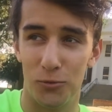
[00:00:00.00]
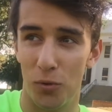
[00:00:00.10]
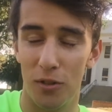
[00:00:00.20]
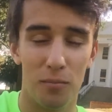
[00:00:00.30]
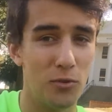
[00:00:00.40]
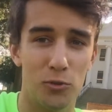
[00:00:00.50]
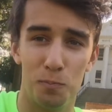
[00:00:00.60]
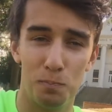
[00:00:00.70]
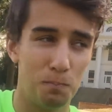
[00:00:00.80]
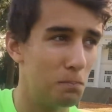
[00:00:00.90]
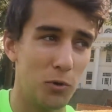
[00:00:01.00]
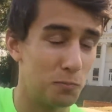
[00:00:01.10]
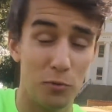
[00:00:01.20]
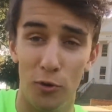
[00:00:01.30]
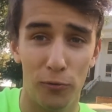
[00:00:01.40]
It's one of the most,
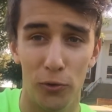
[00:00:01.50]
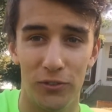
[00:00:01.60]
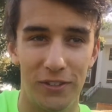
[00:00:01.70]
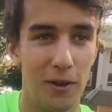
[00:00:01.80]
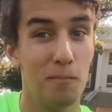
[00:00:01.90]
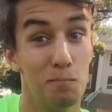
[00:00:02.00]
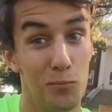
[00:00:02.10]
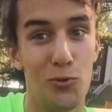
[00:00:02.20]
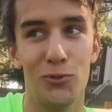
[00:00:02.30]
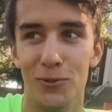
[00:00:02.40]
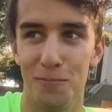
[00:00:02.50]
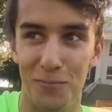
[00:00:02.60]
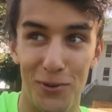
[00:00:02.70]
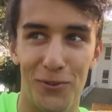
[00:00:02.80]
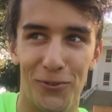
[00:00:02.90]
most beautiful,
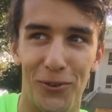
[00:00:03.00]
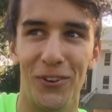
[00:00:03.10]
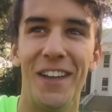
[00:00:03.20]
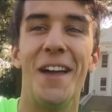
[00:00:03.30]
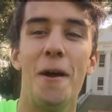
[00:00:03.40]
most beautiful,